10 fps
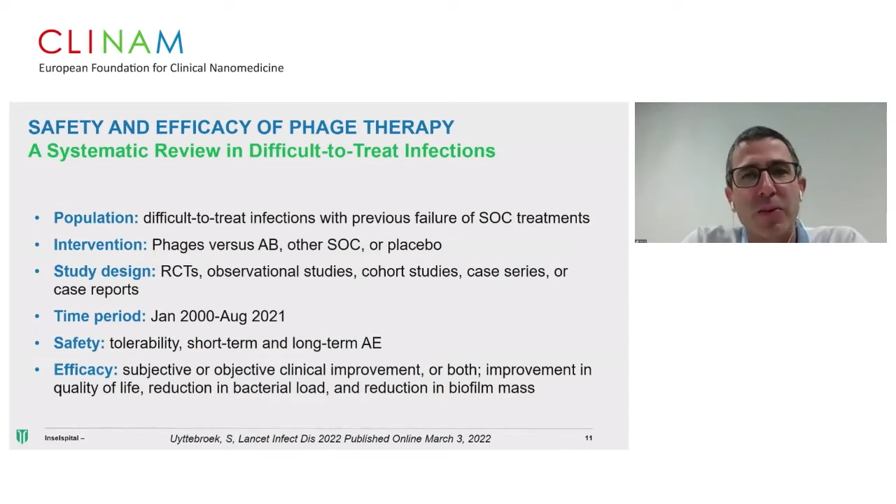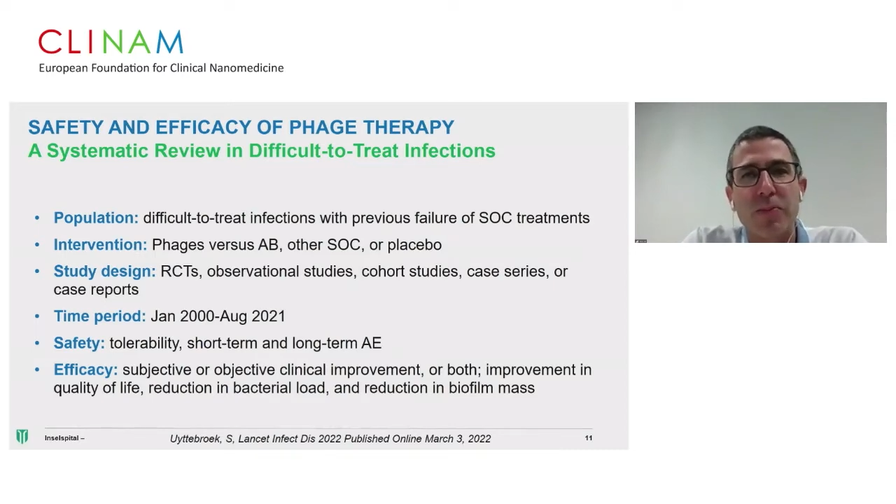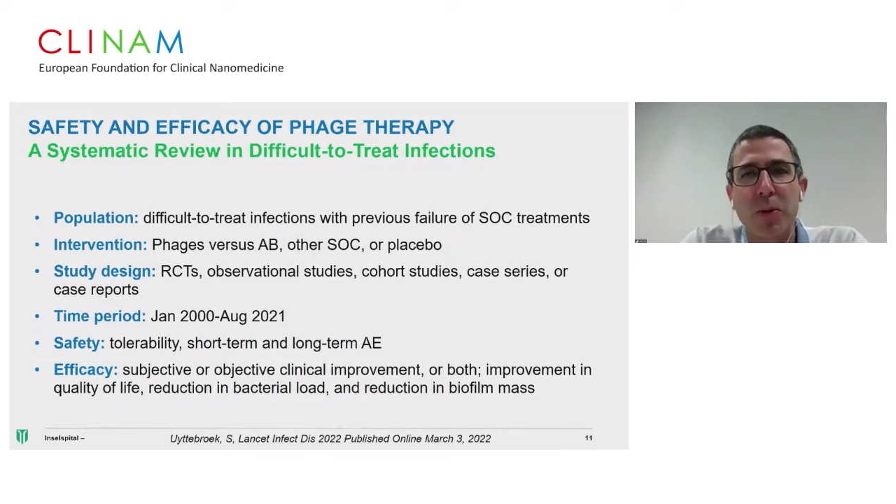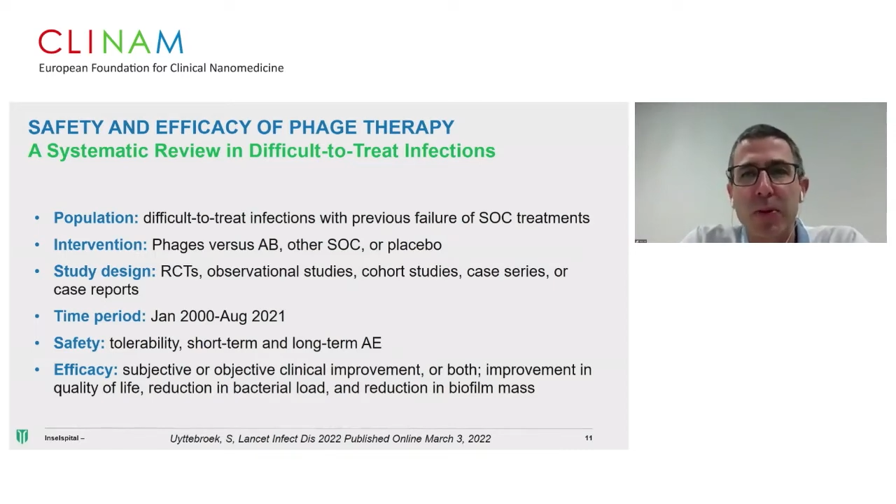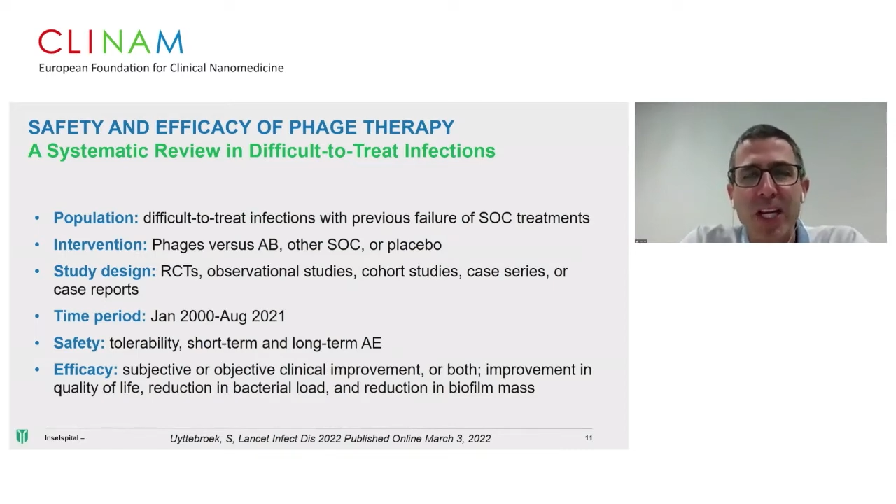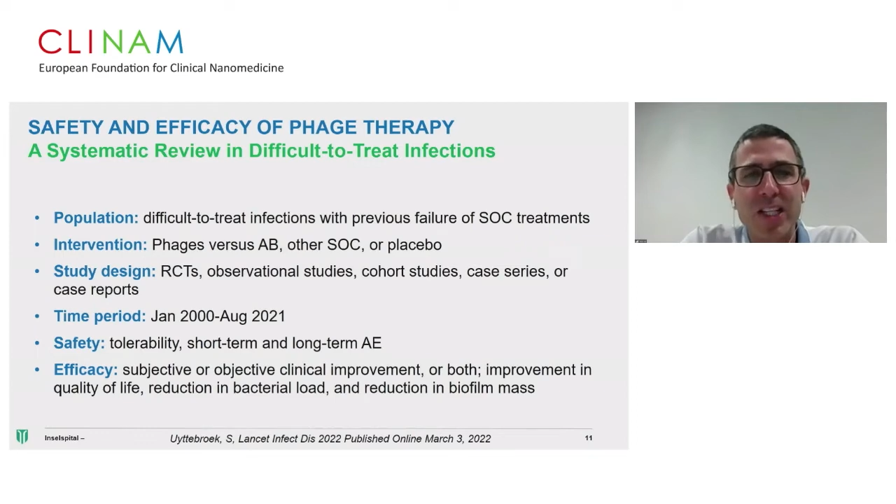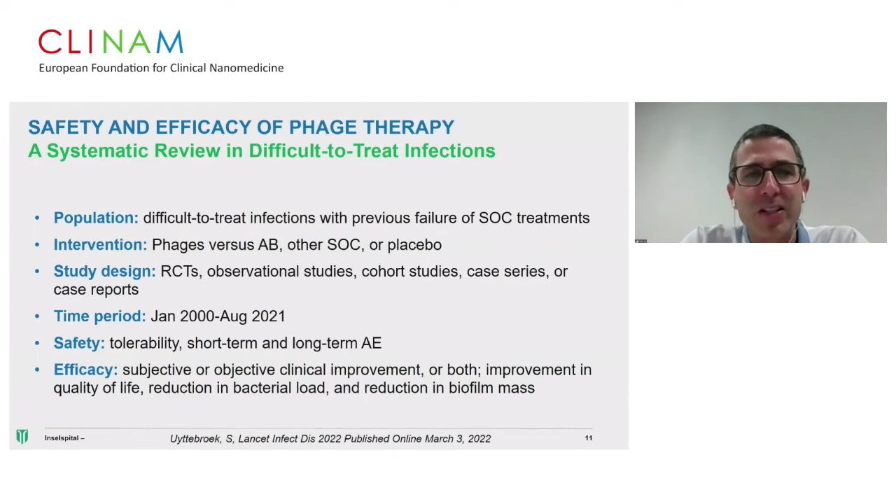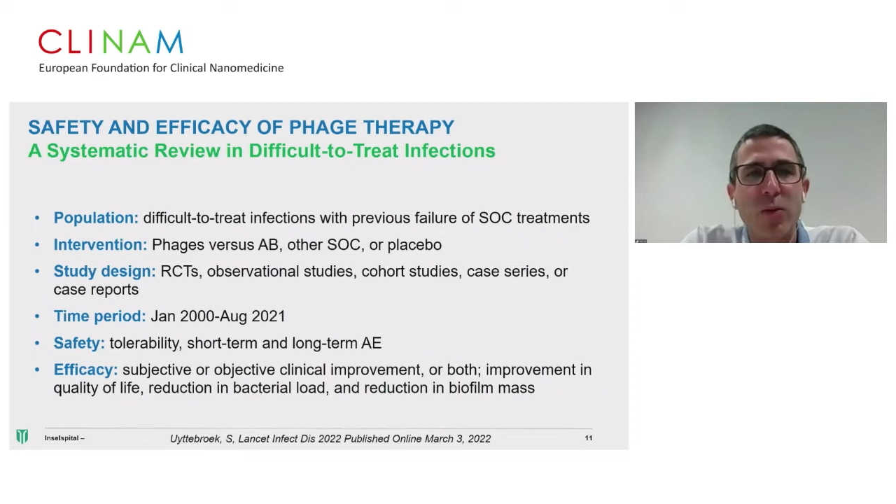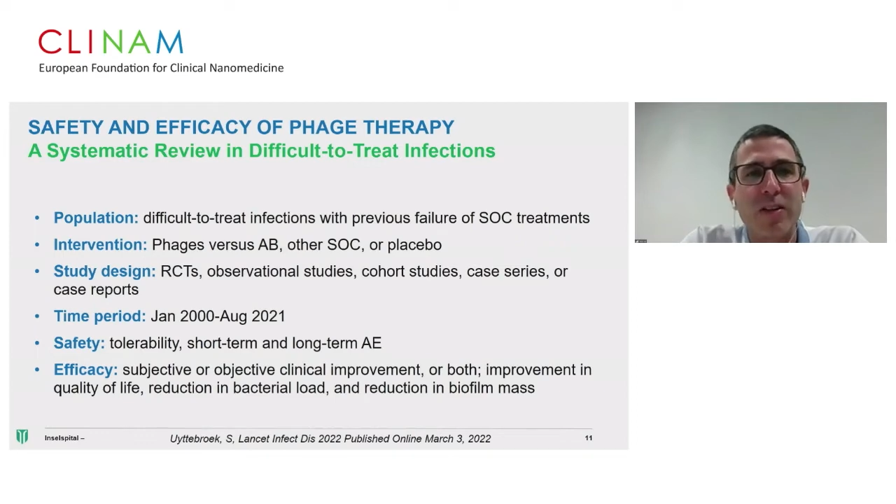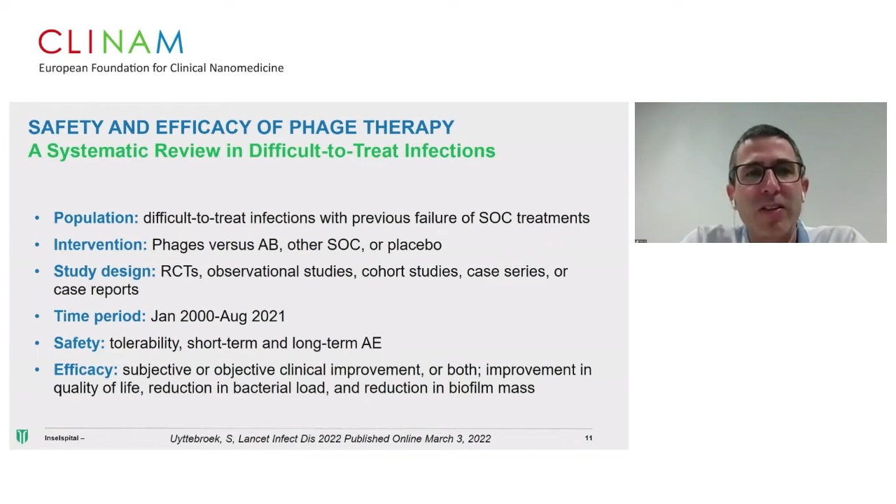The
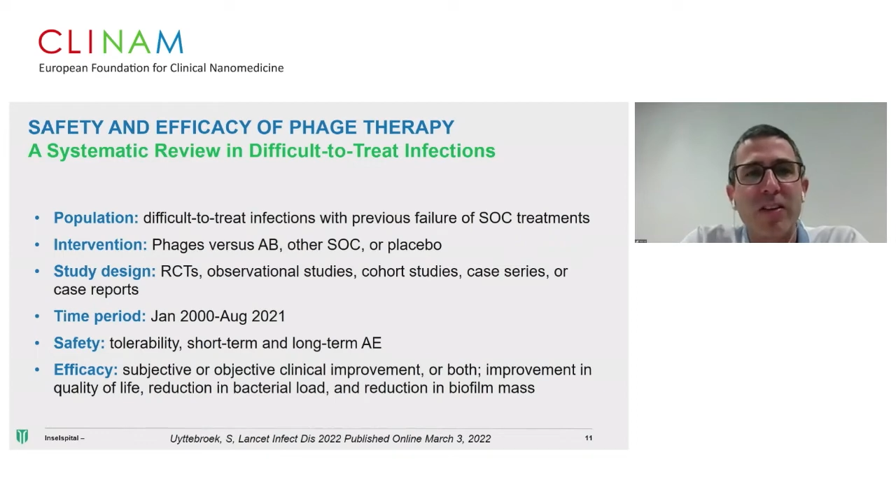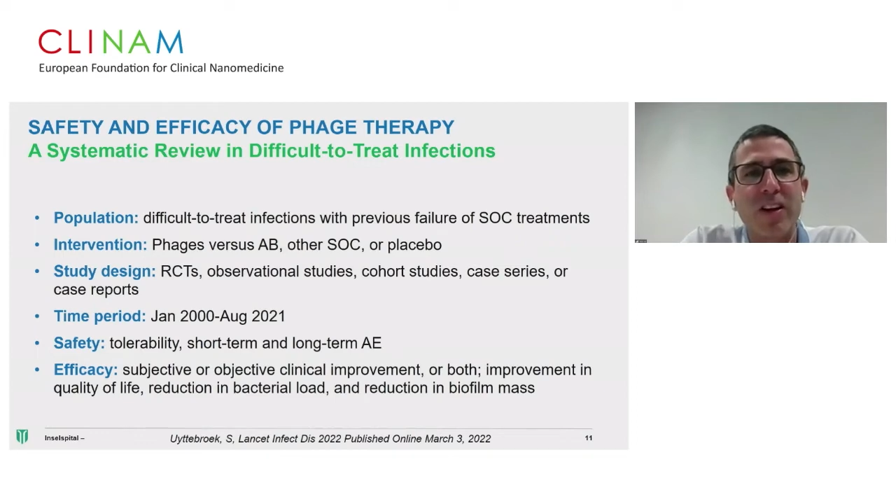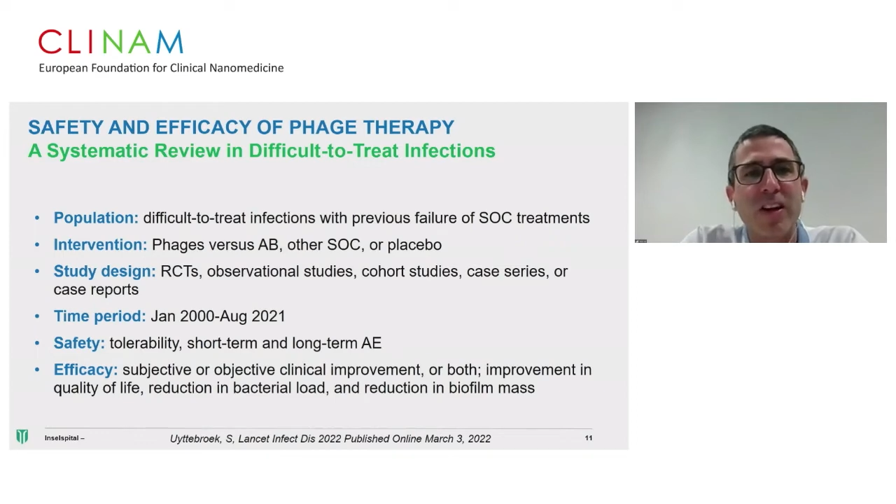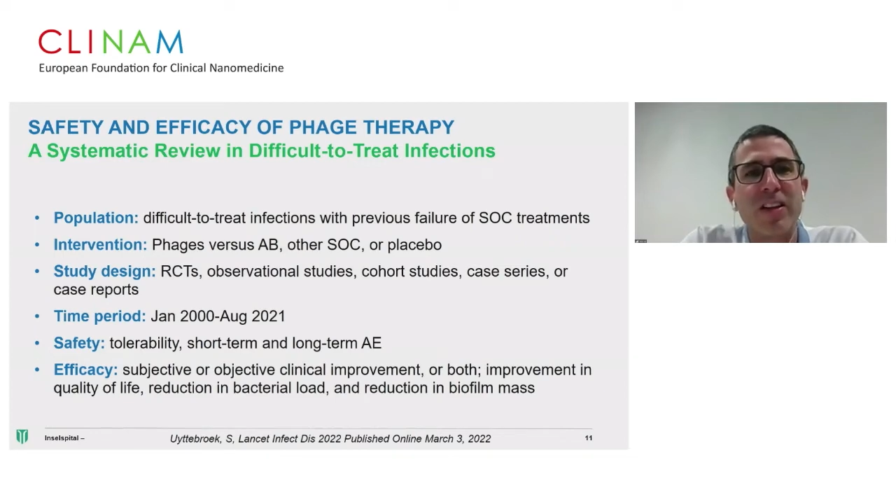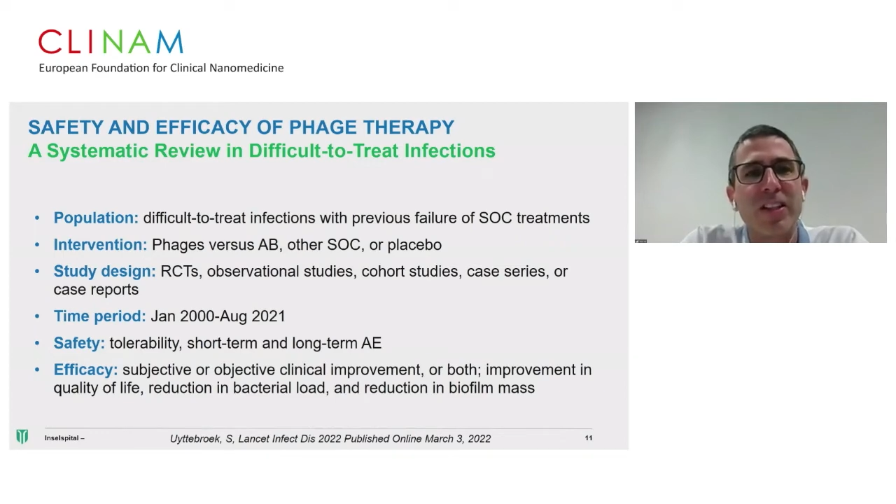population was uh,